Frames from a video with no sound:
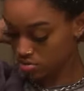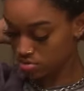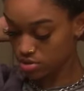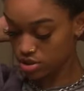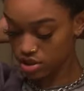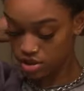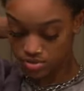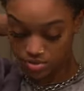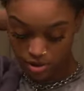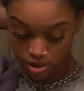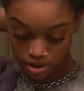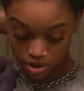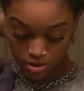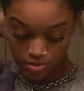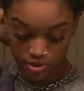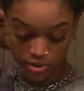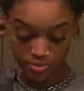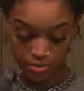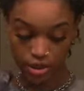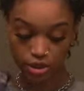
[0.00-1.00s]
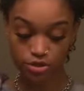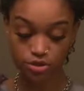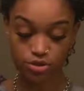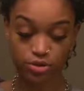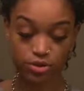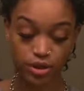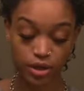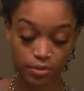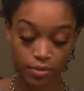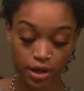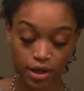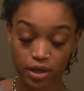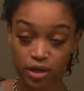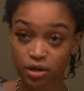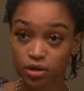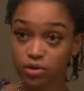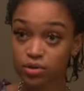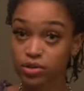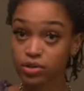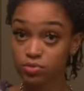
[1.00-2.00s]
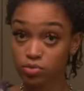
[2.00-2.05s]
just because I want to make sure that my hair is